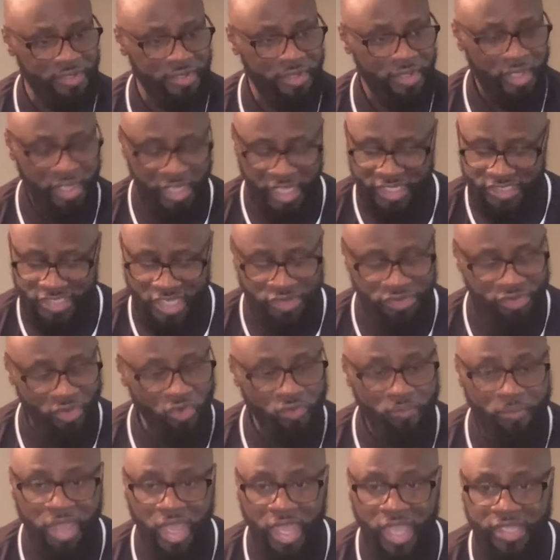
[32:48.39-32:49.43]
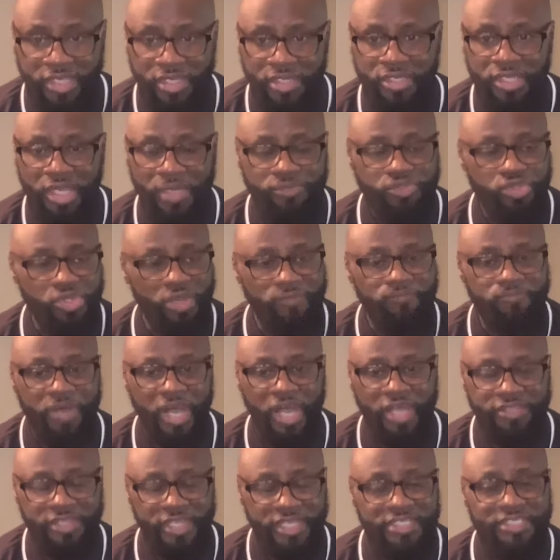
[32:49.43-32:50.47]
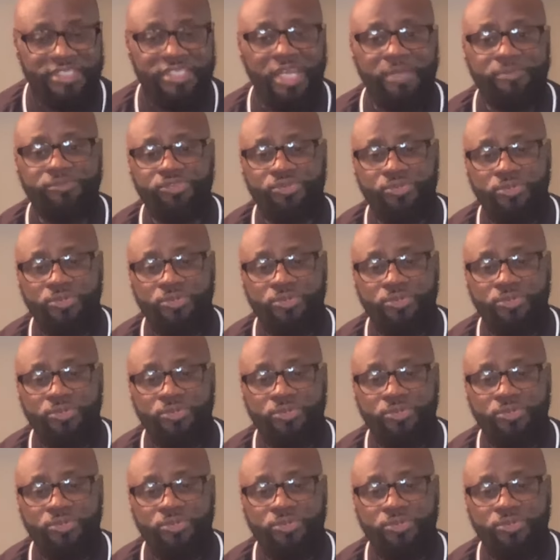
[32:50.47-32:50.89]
Yes. He said, No man can come to the Father except